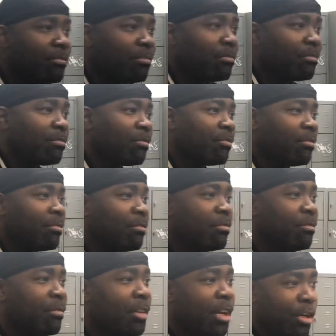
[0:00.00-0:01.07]
on the
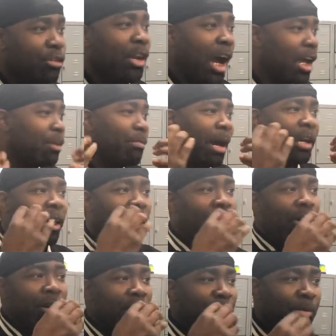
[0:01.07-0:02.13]
car. Cause you know how you bite the
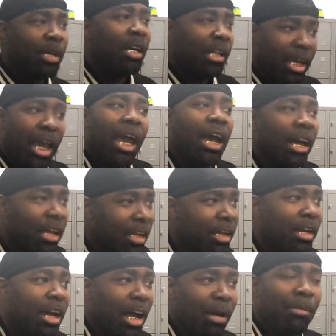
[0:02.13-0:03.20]
corn is, one? Yeah. yeah.
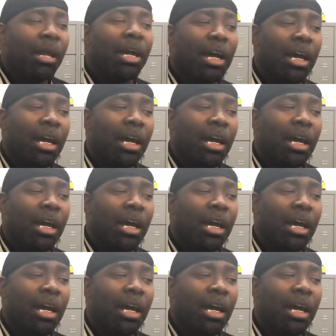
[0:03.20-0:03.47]
I'm like,